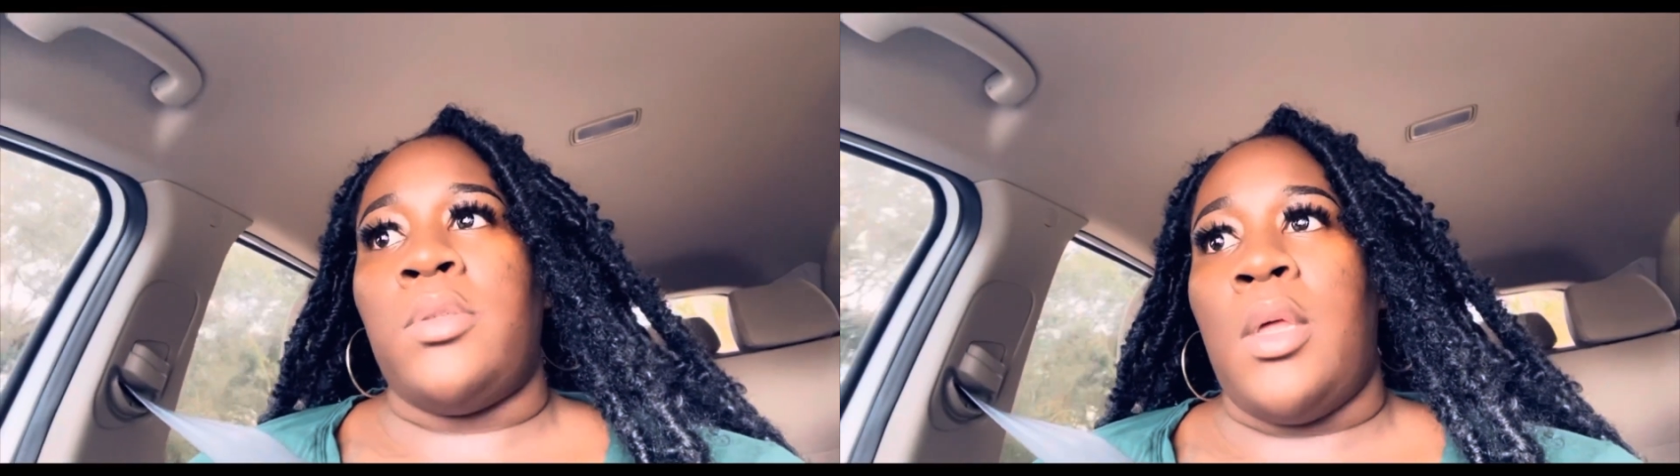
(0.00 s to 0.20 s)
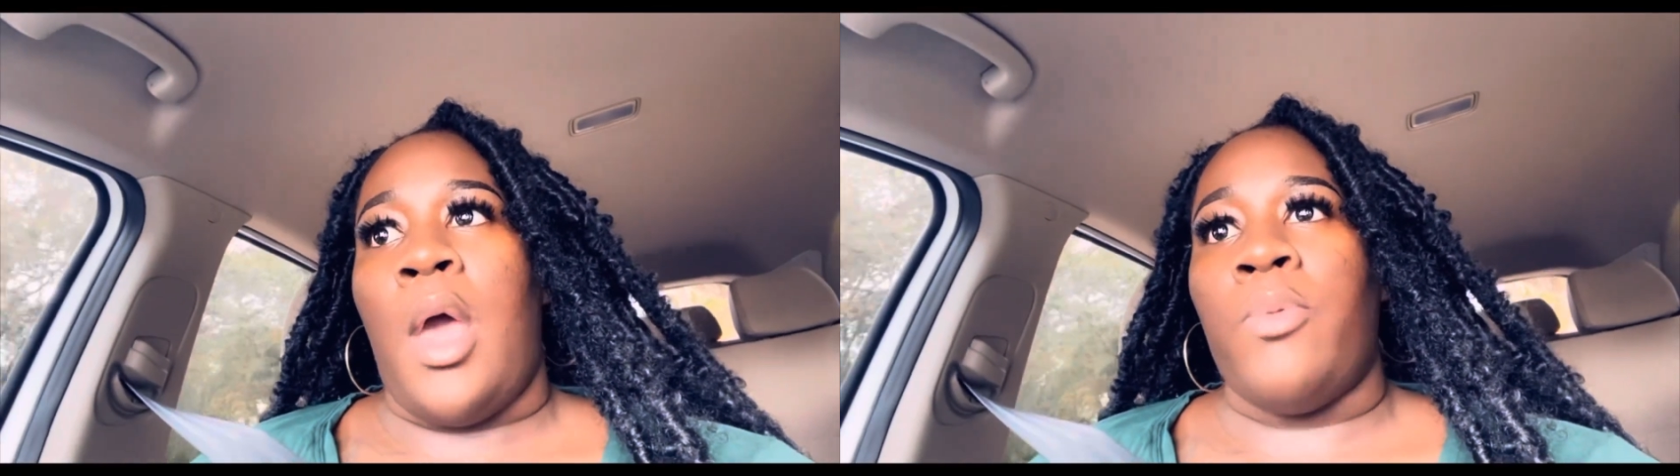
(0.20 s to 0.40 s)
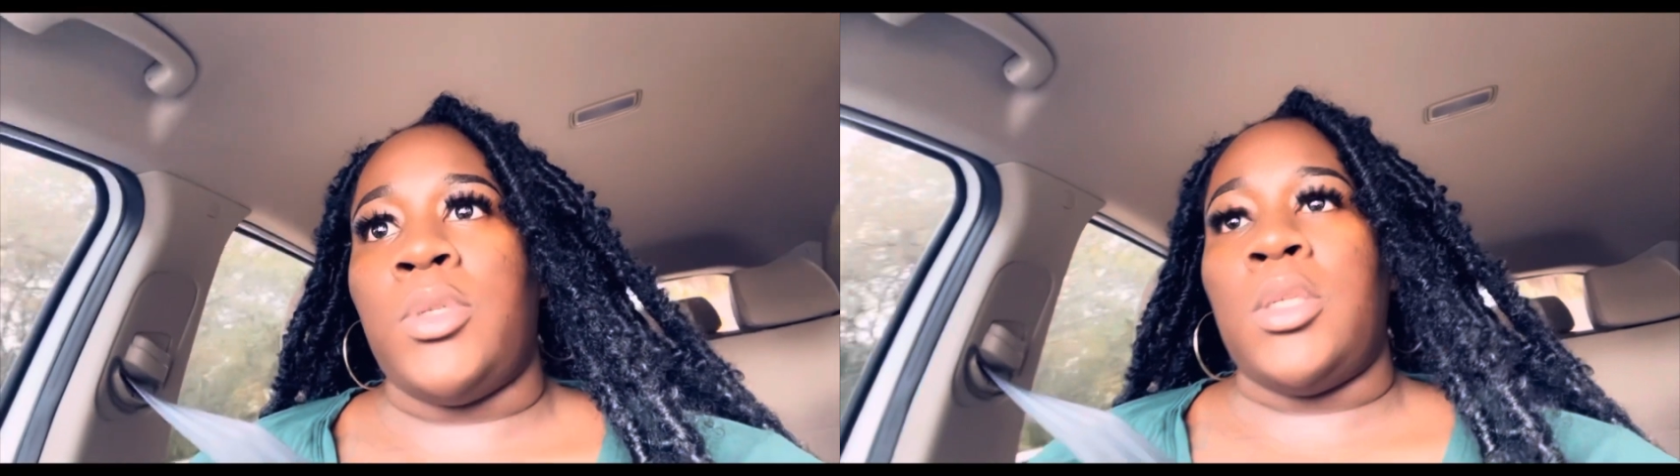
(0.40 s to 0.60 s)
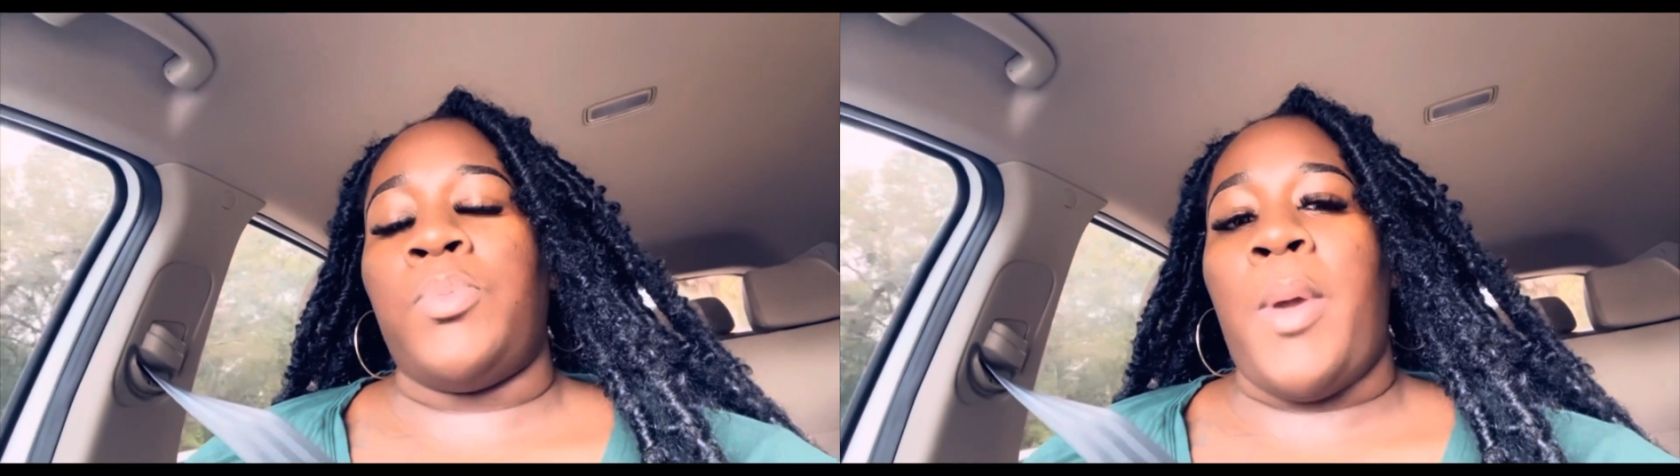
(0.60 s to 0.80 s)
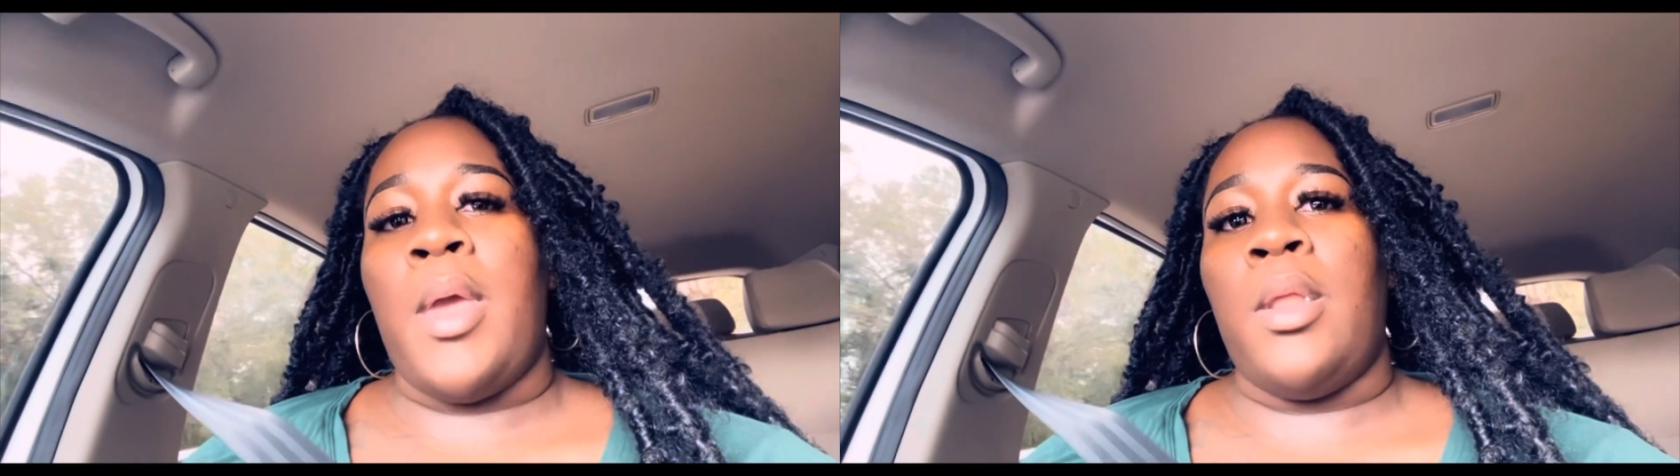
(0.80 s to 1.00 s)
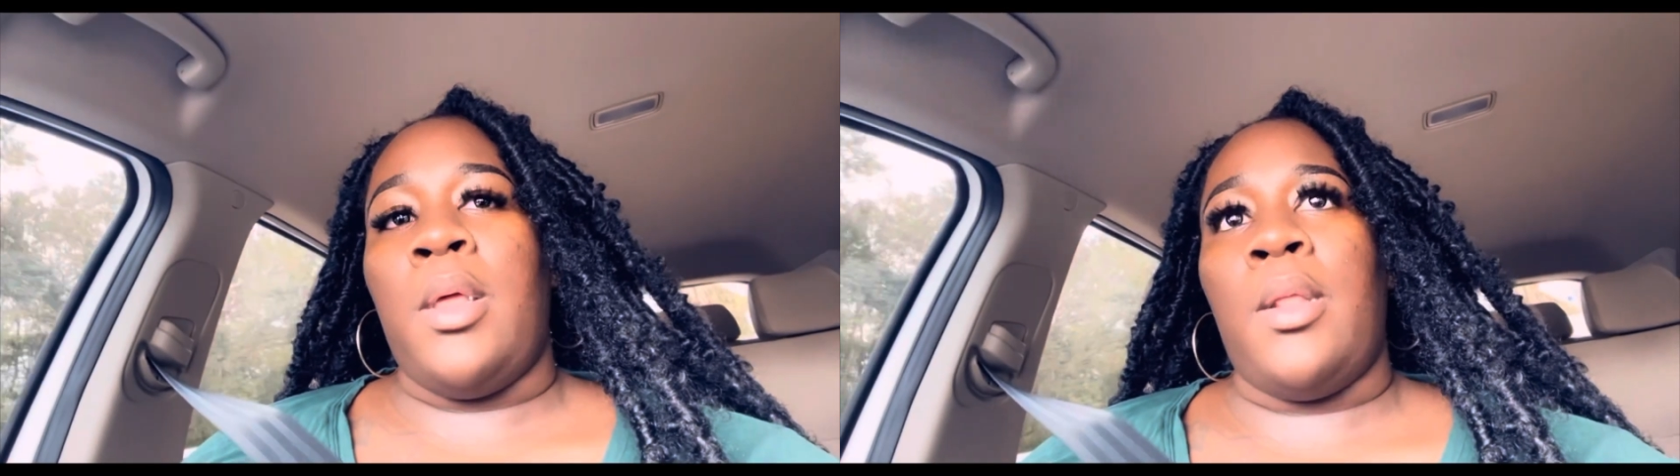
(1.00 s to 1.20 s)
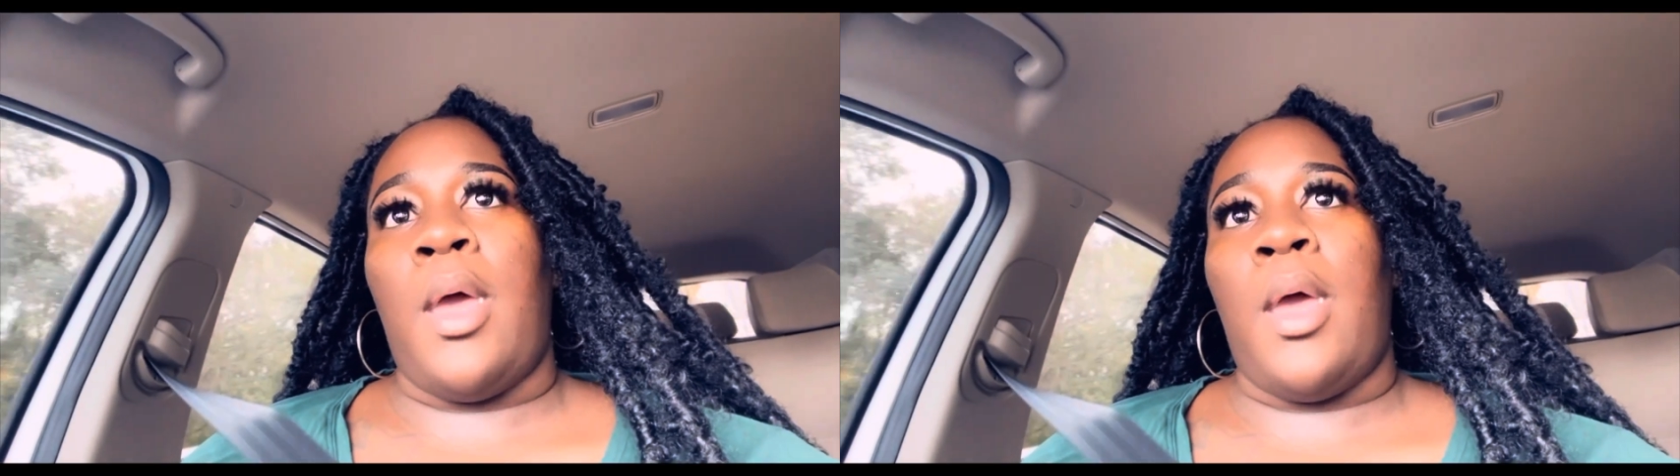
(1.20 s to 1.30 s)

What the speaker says: that I was expecting,